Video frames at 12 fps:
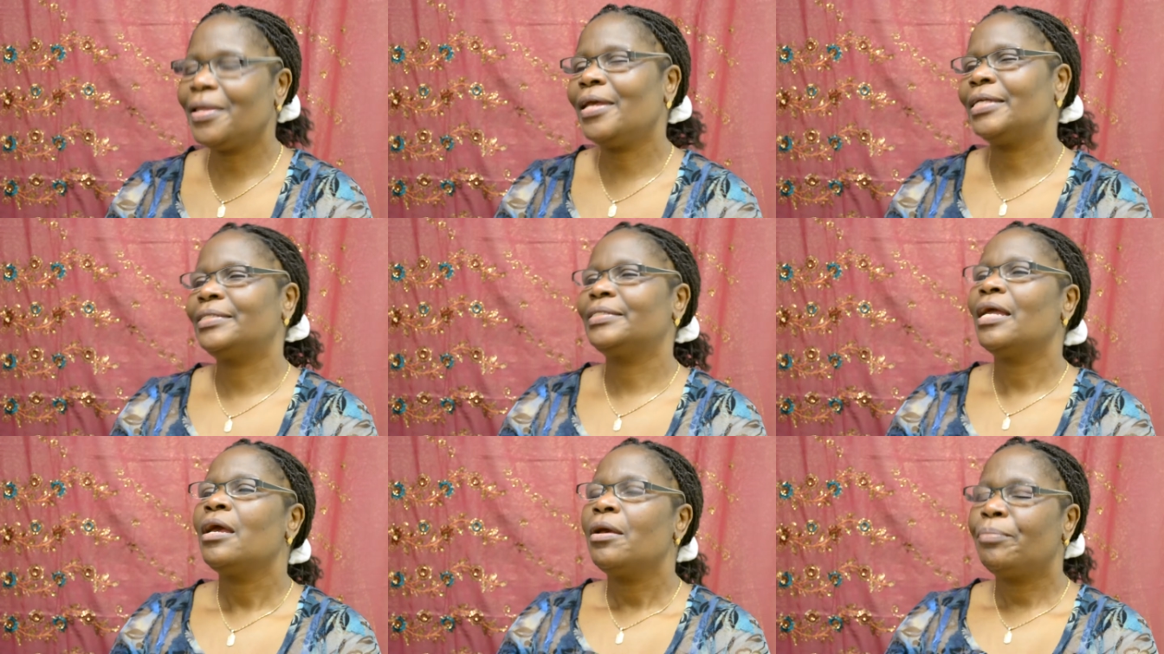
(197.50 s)

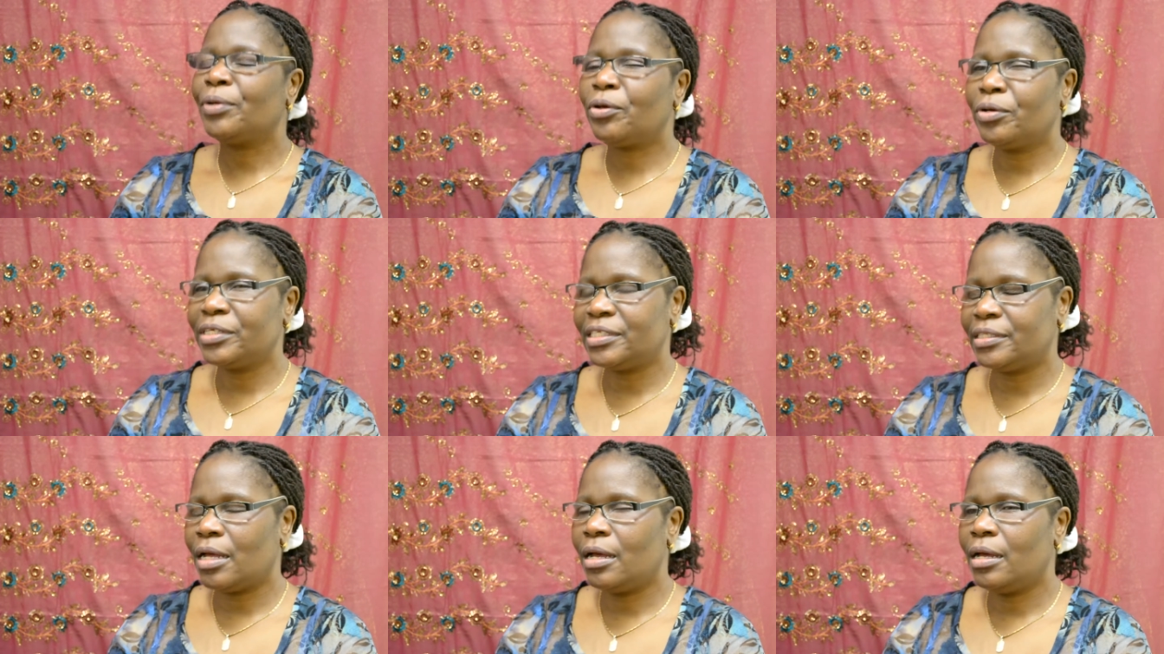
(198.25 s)
Yes,
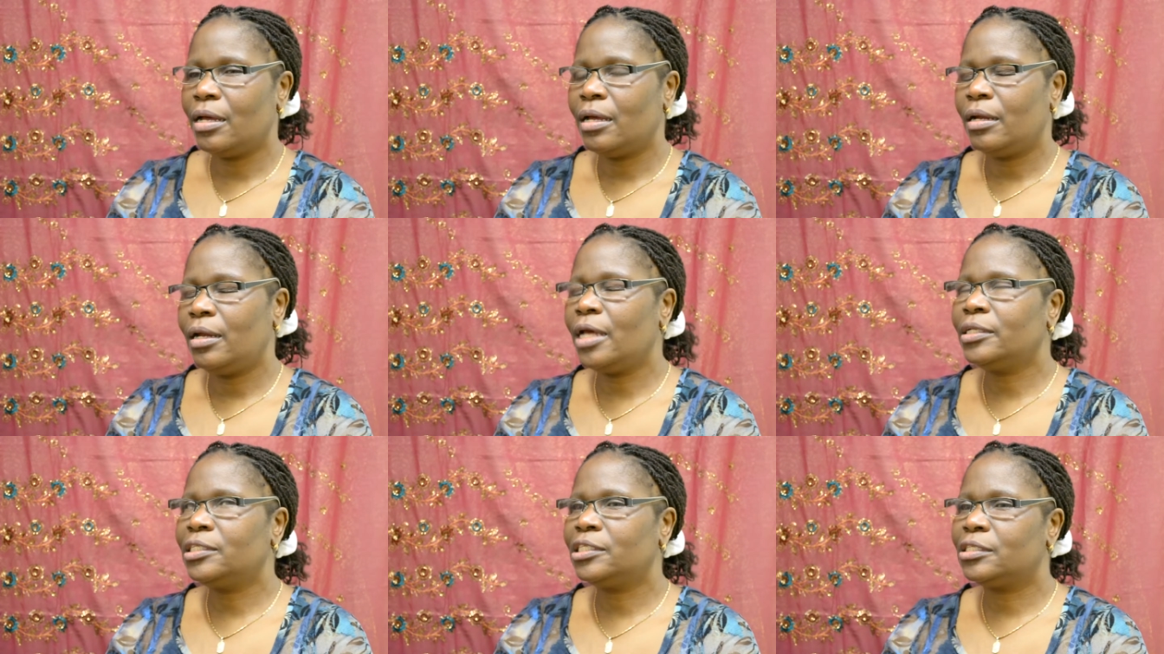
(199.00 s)
because uh,
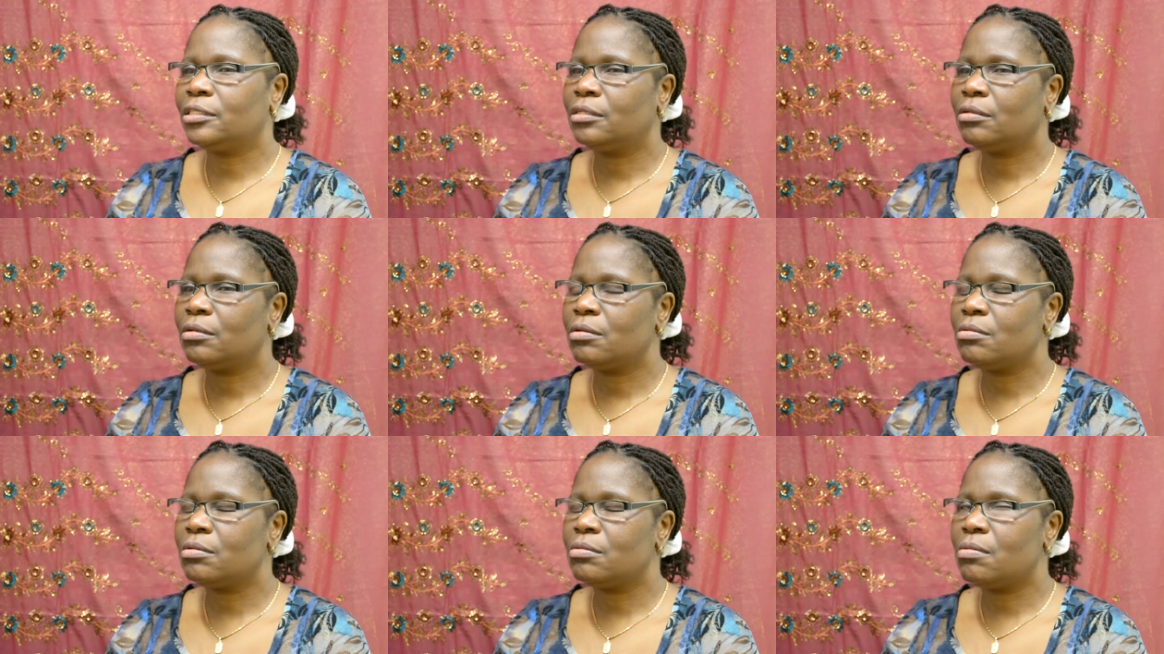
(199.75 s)
LASS
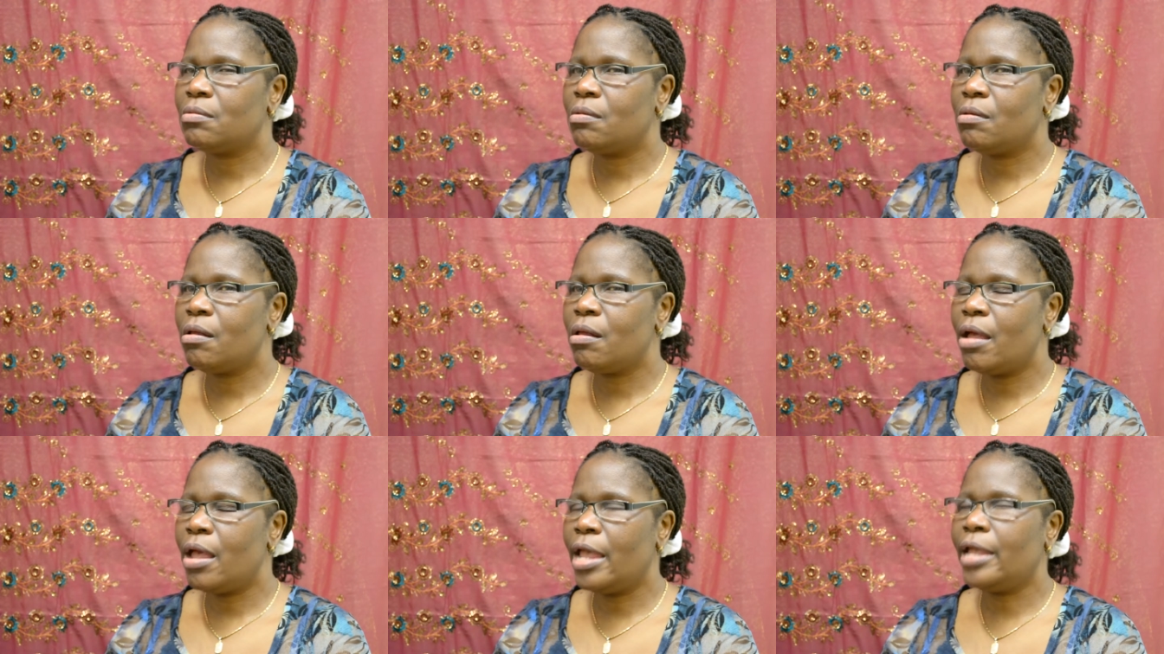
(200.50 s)

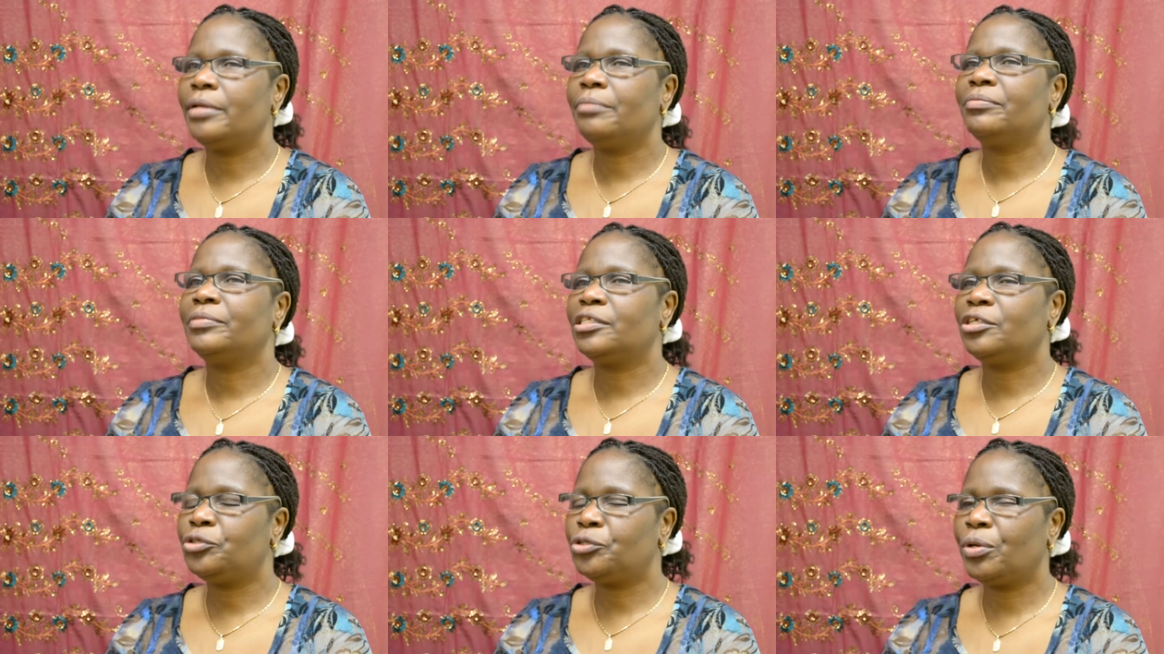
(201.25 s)

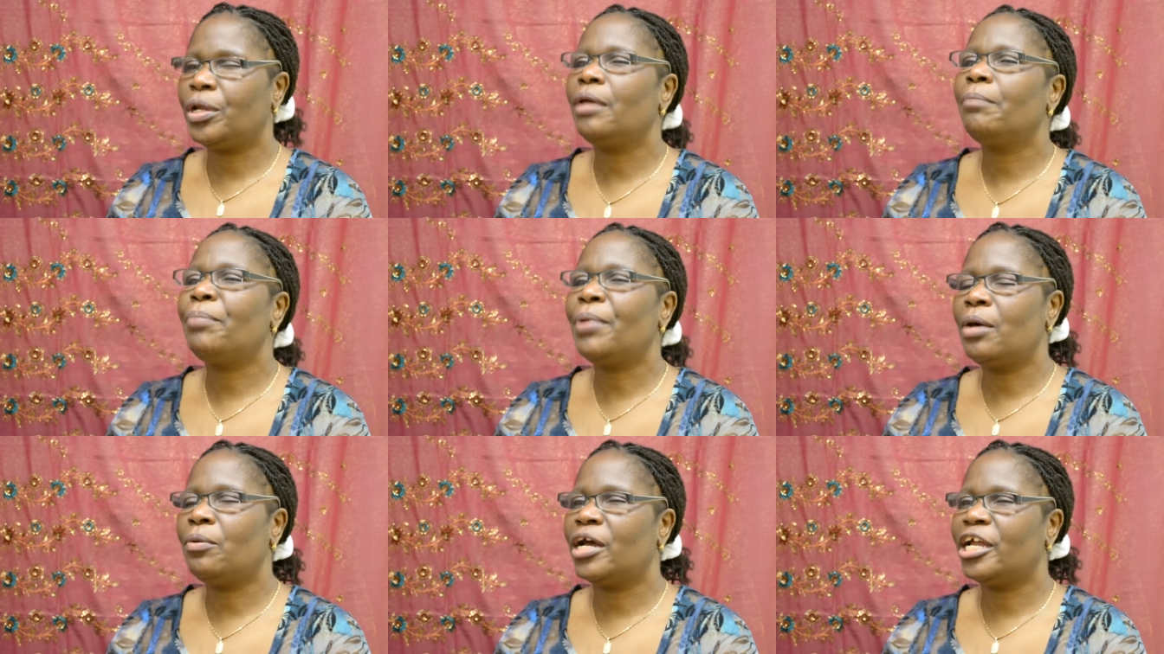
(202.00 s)
aims to
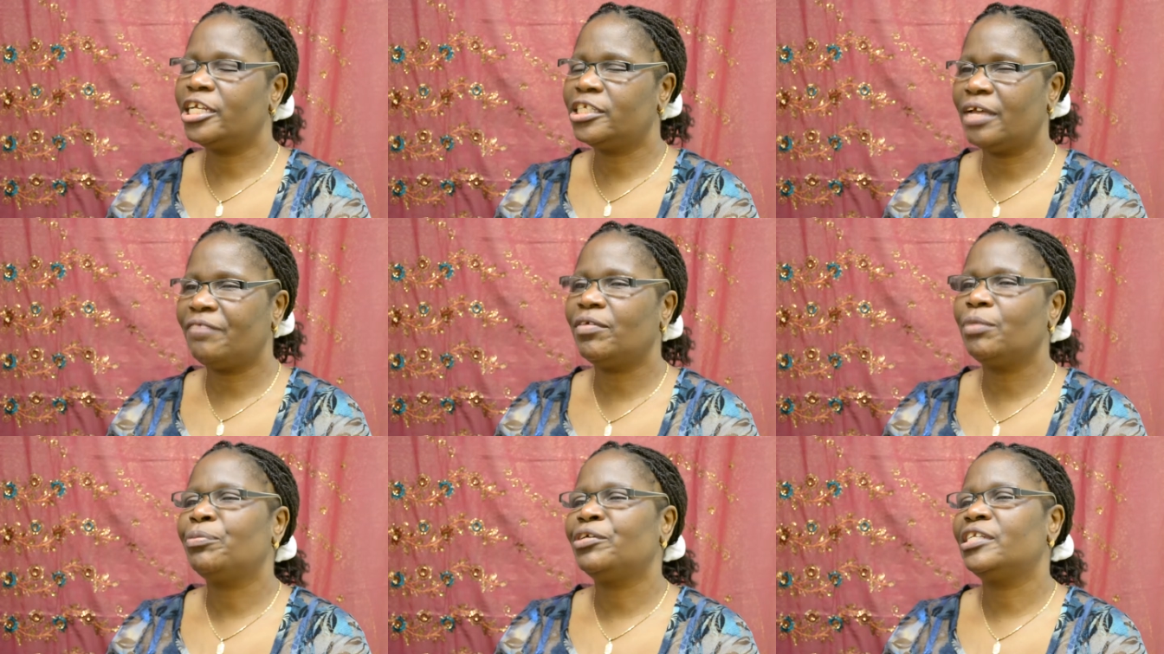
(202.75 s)
empower
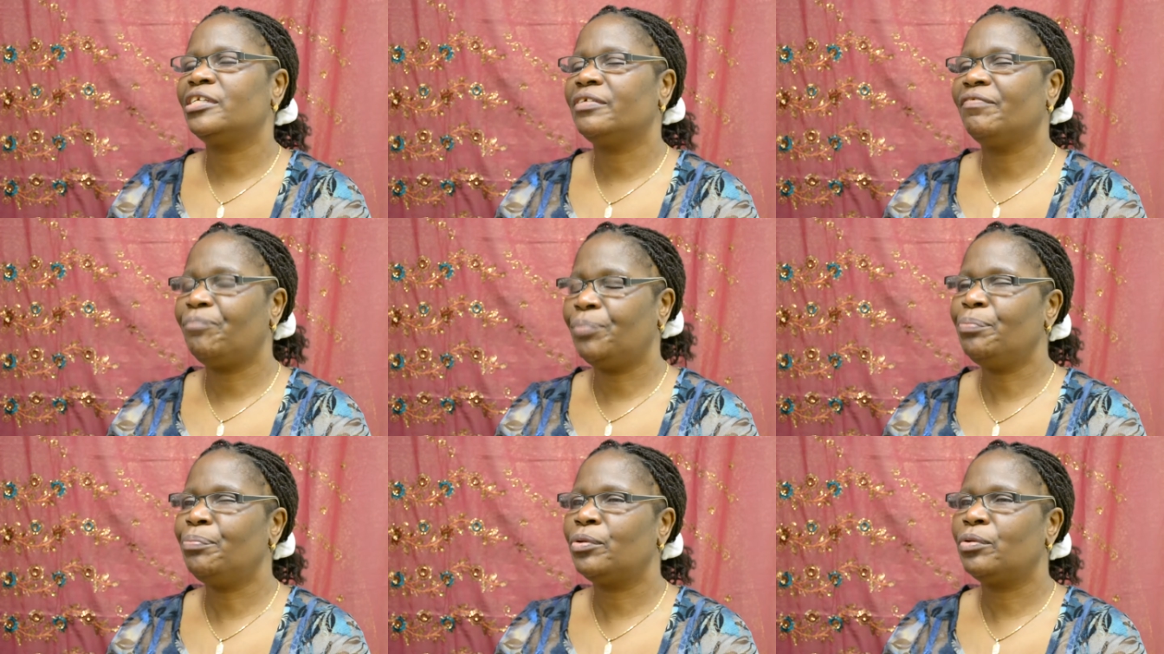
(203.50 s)
HIV positive
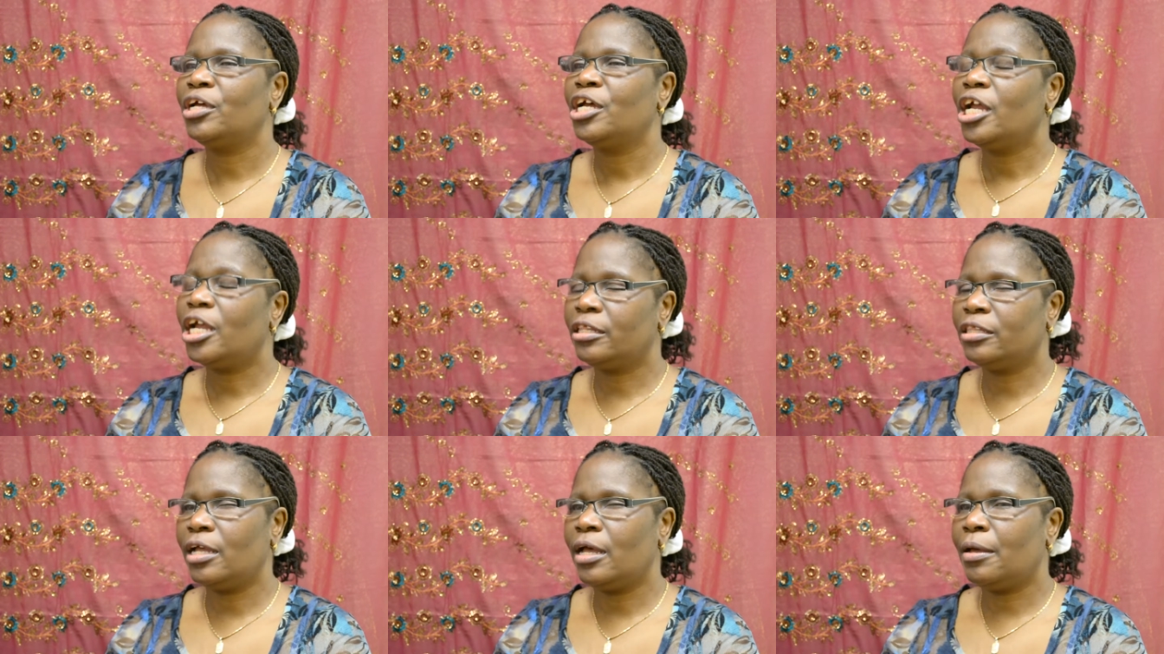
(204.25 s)
people
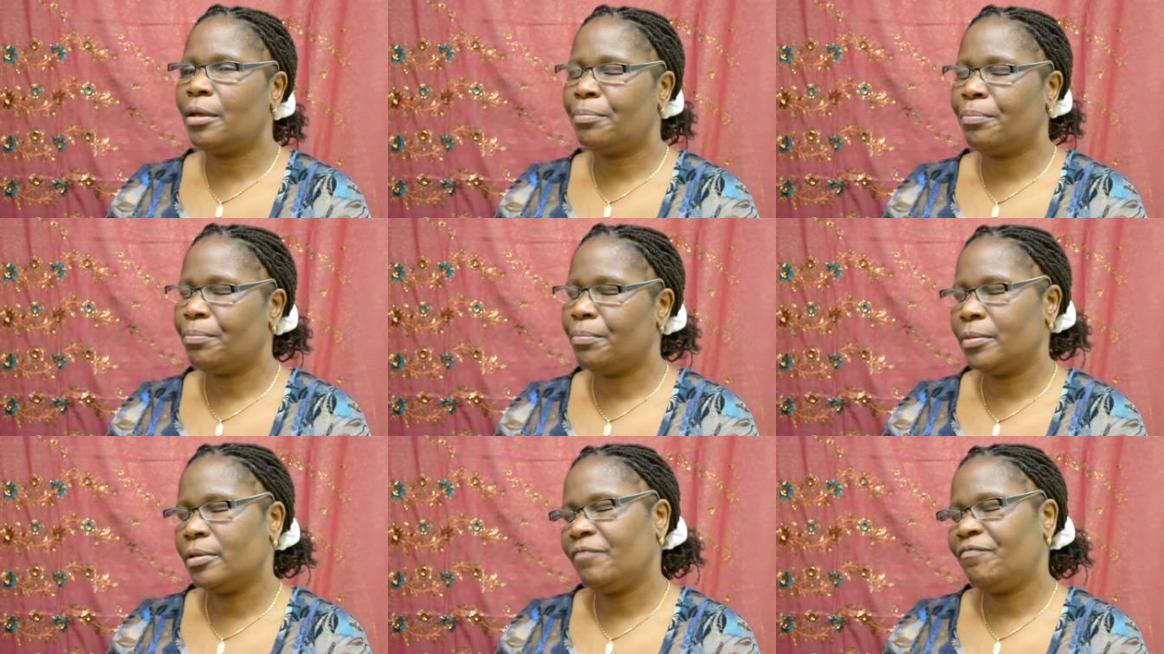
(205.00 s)
and their
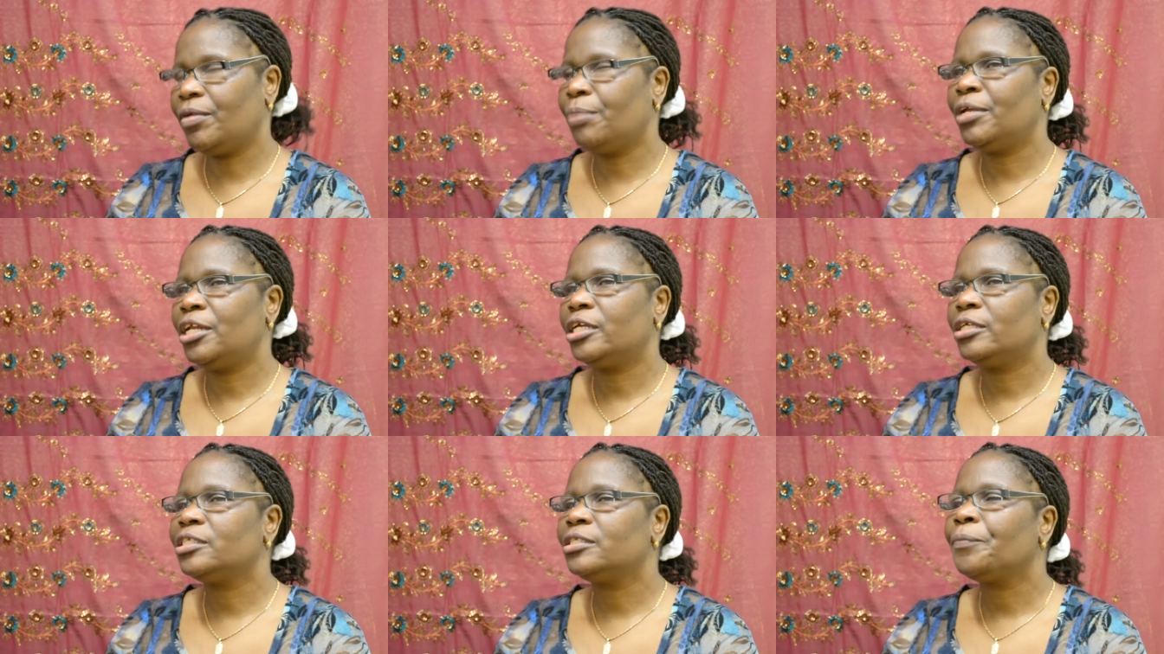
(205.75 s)

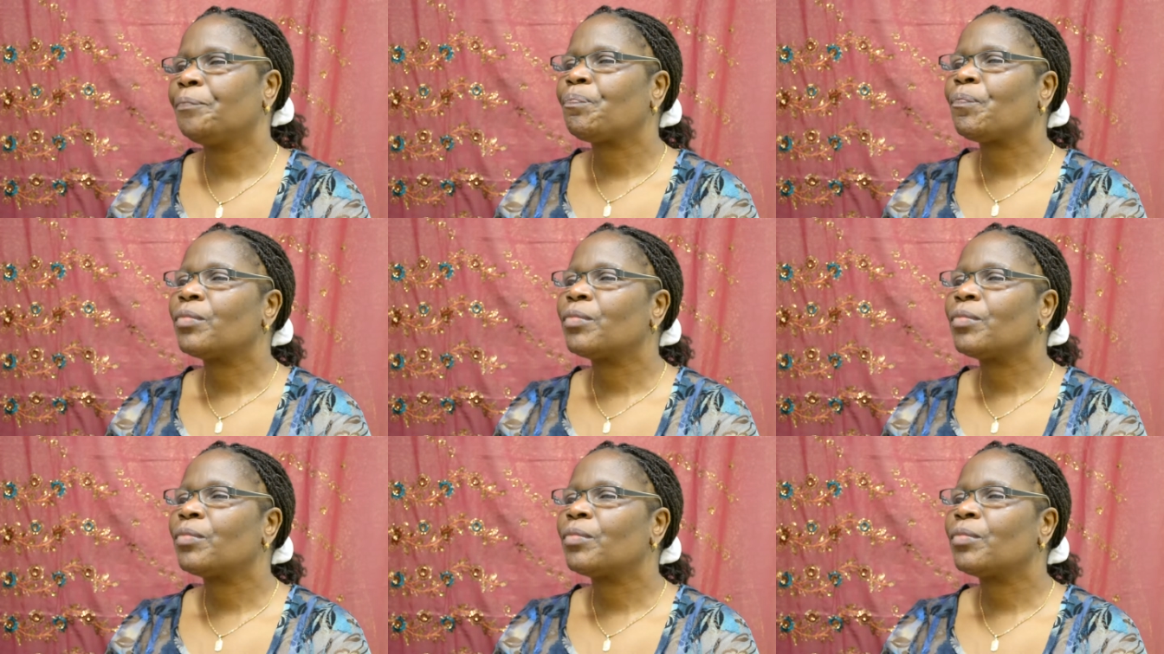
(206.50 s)
families